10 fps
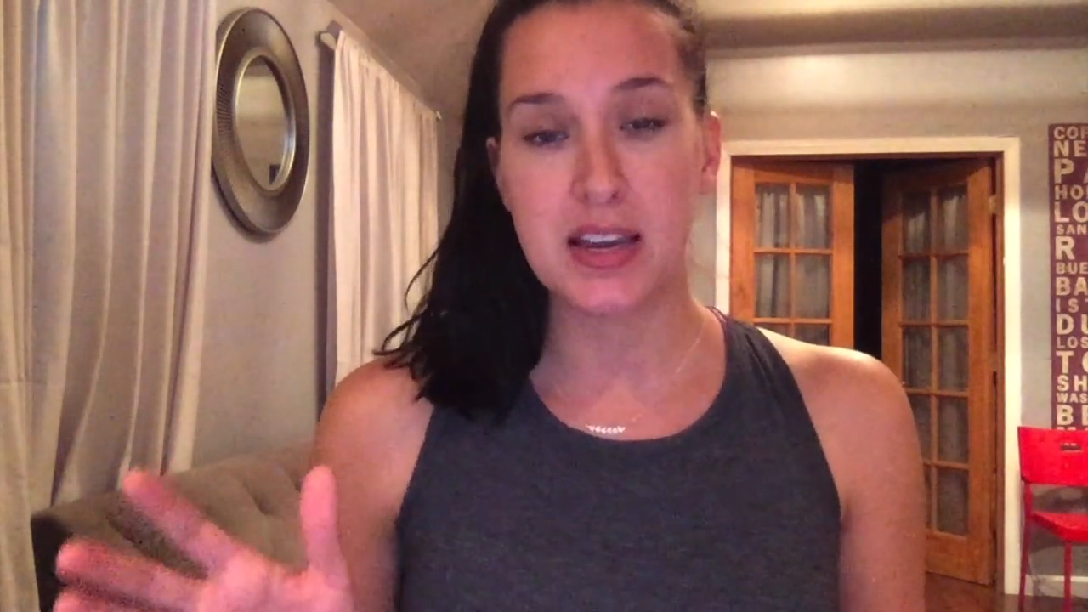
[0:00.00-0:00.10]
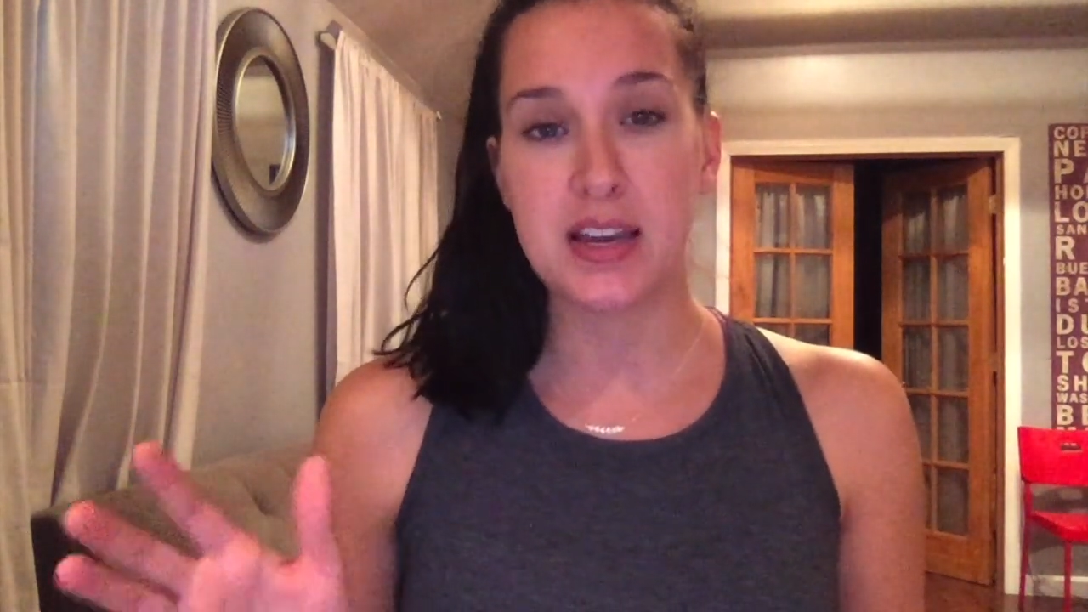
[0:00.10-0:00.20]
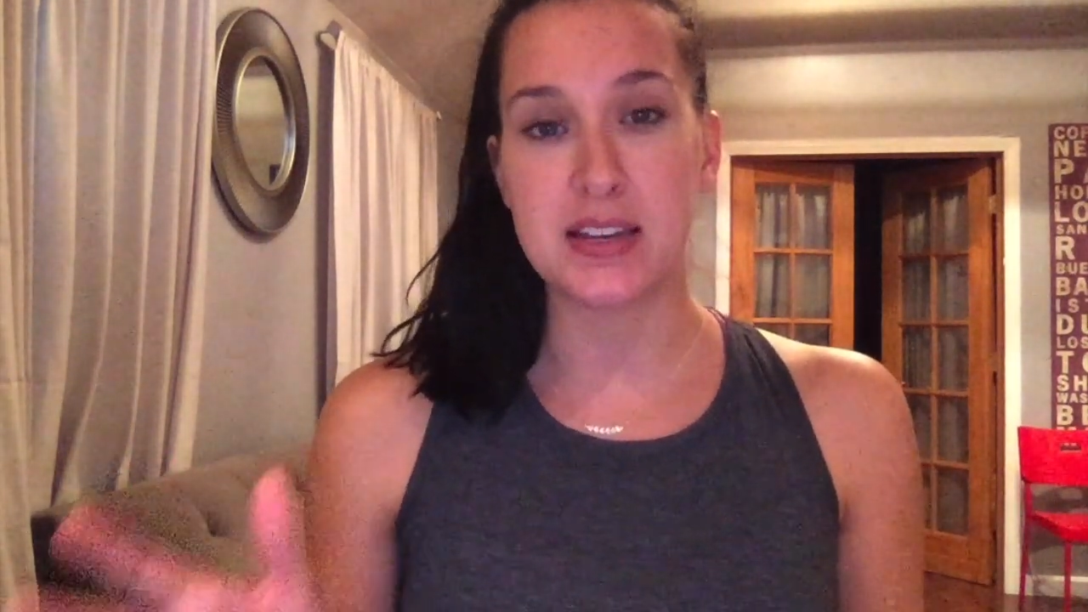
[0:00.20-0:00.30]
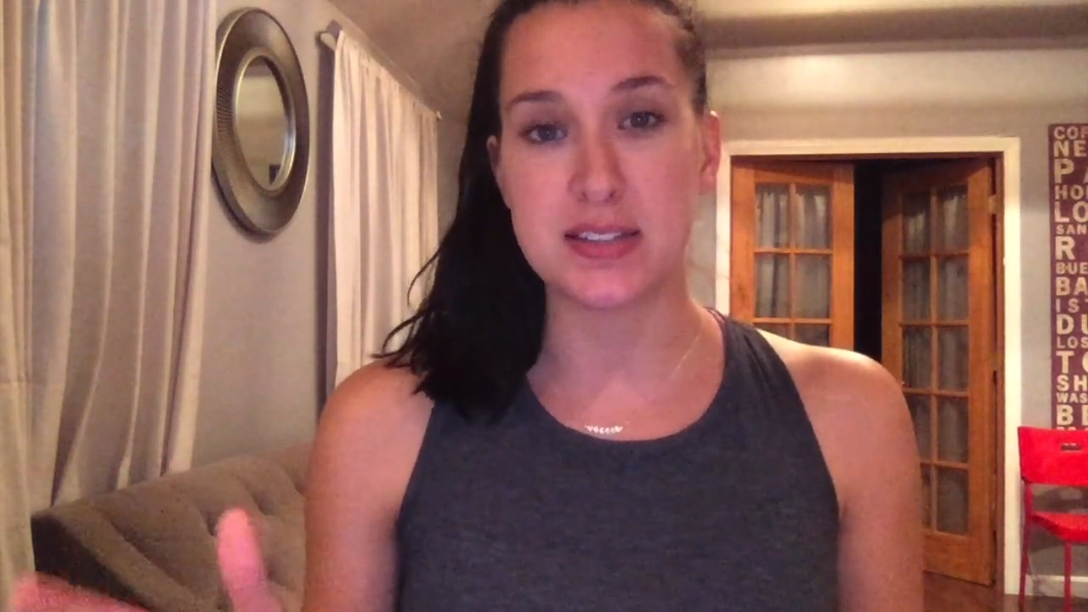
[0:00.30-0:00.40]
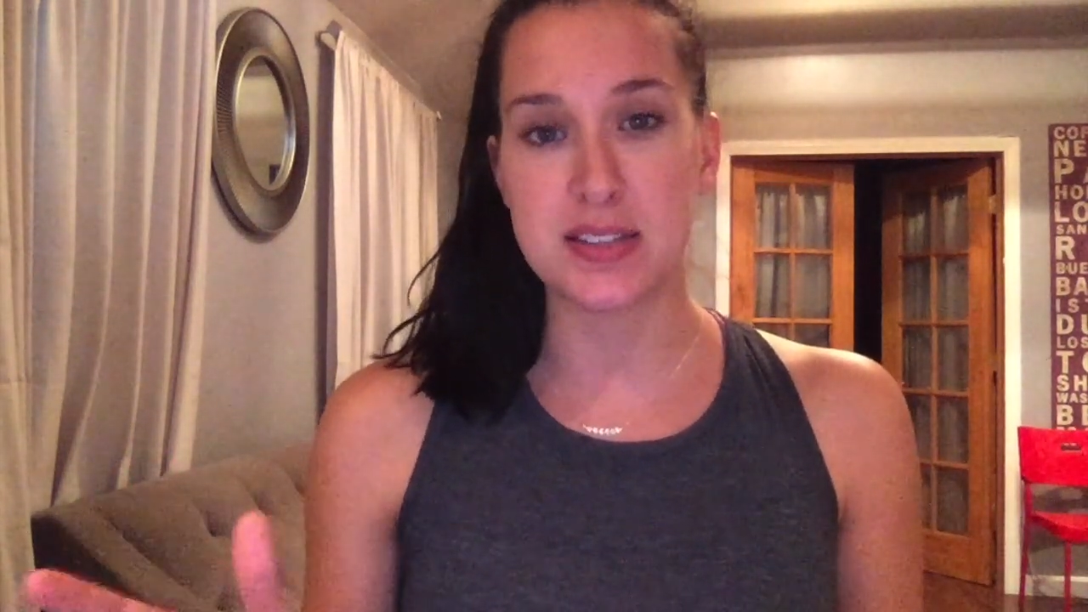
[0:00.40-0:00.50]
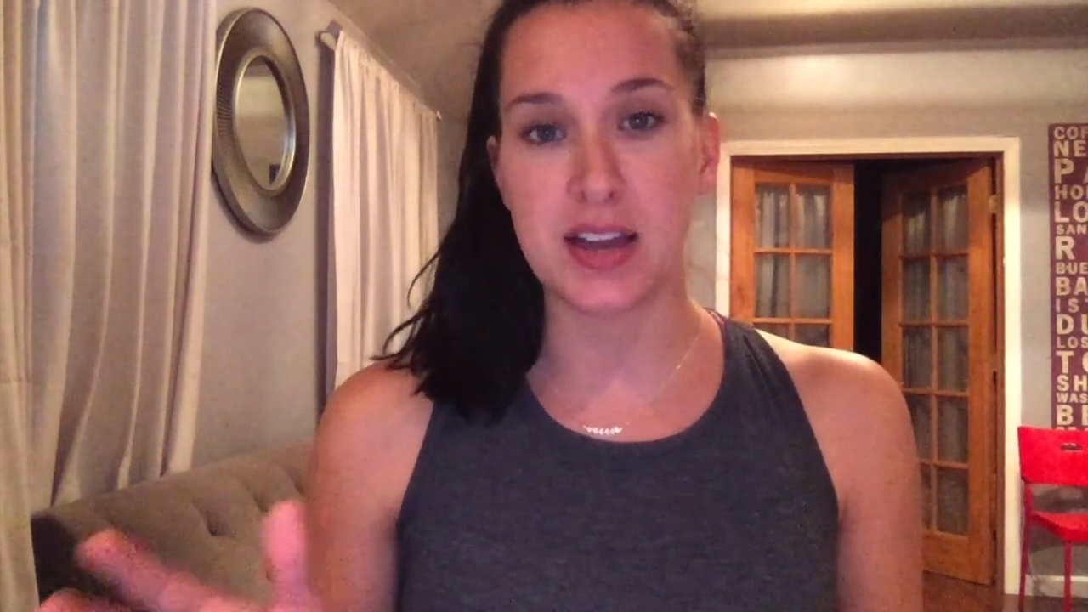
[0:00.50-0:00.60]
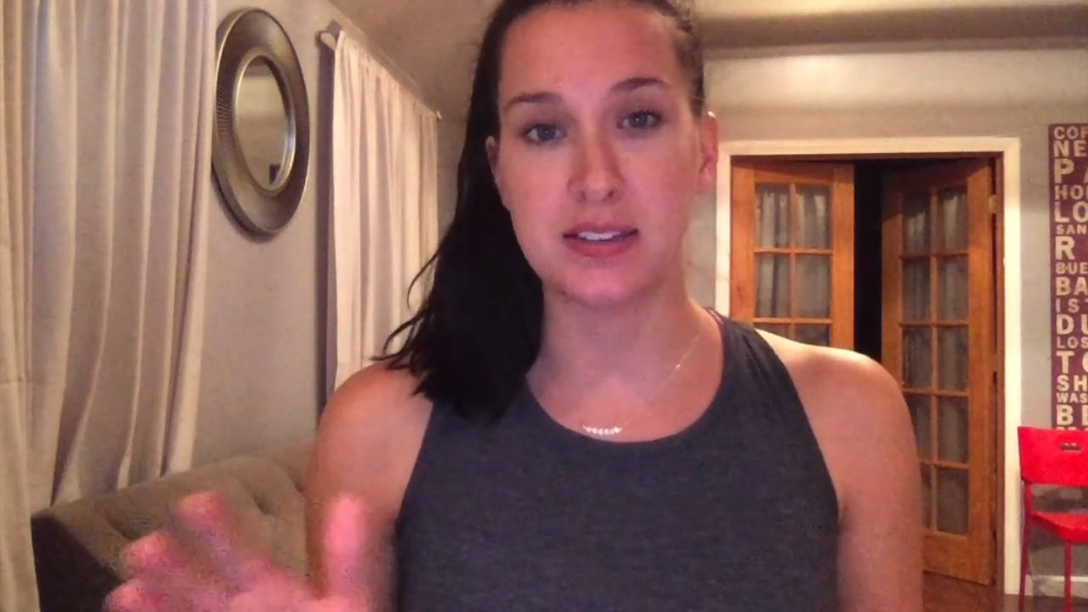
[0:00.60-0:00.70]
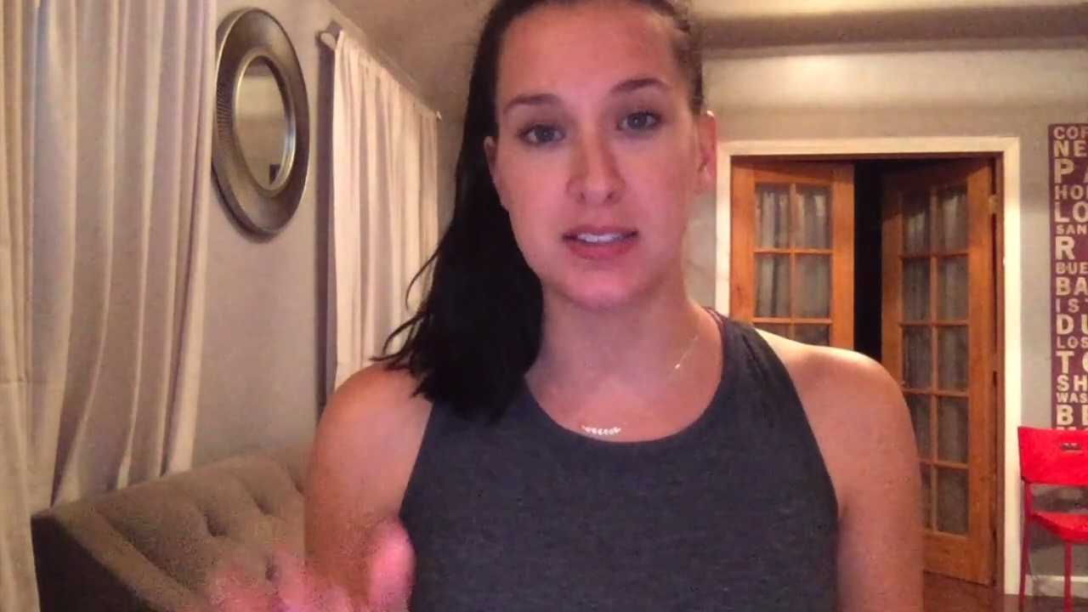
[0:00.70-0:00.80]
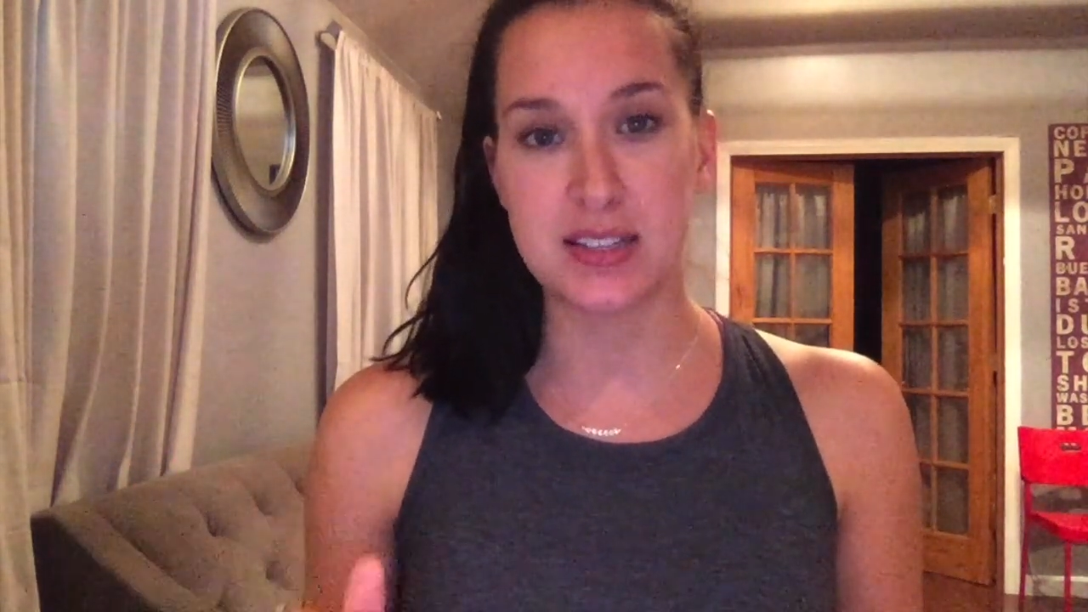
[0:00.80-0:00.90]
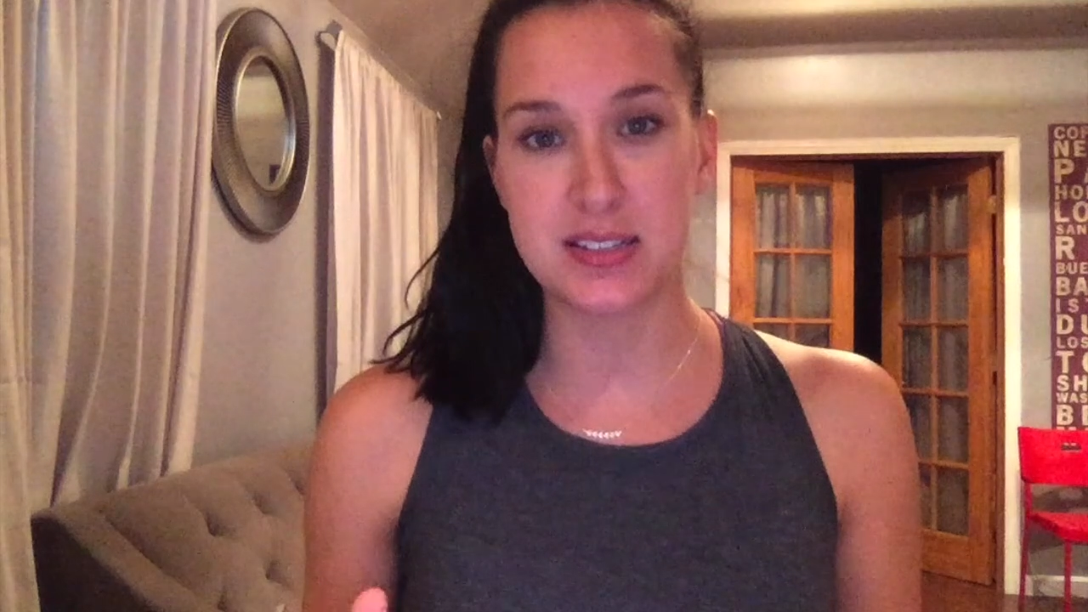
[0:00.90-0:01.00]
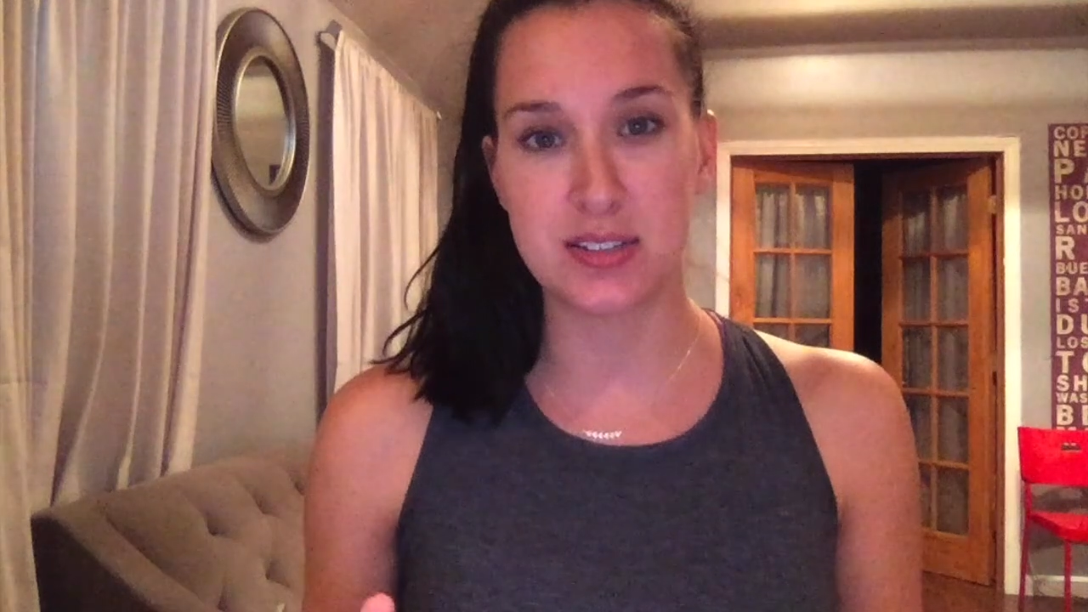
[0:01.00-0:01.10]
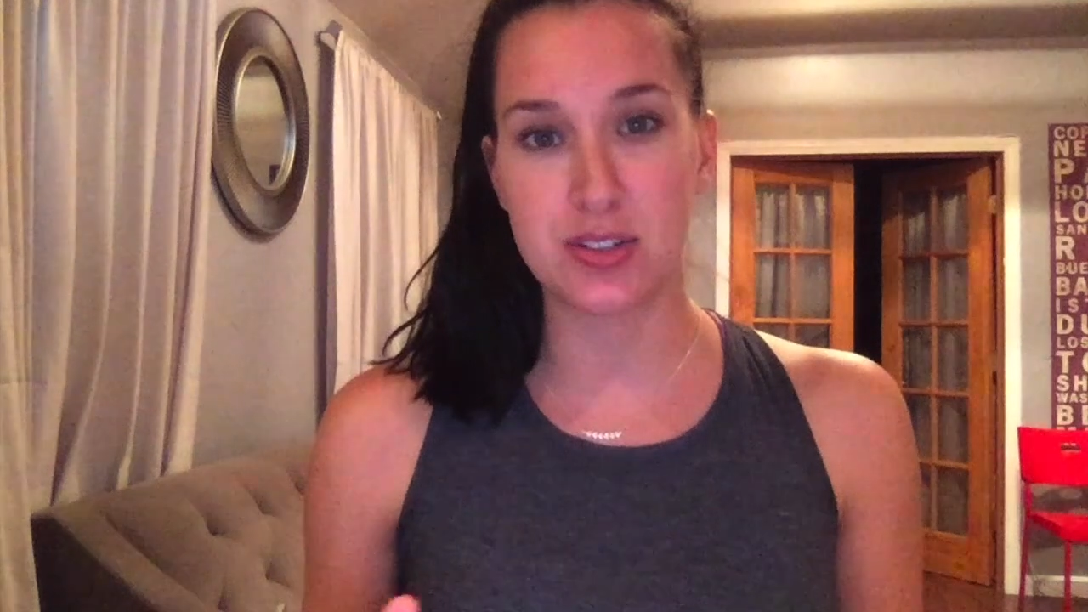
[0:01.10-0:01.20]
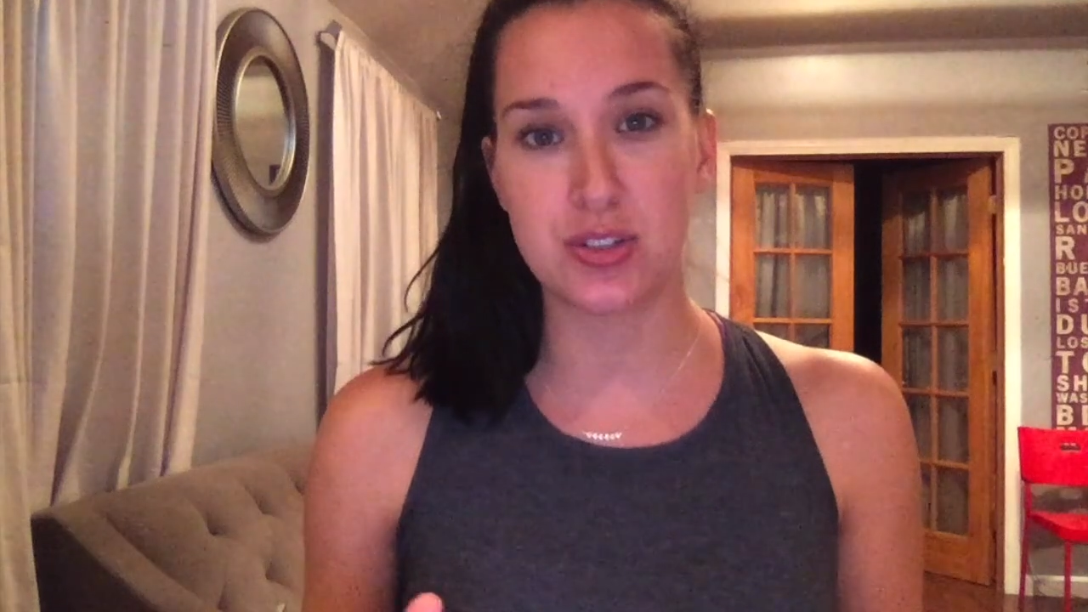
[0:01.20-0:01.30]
is I listen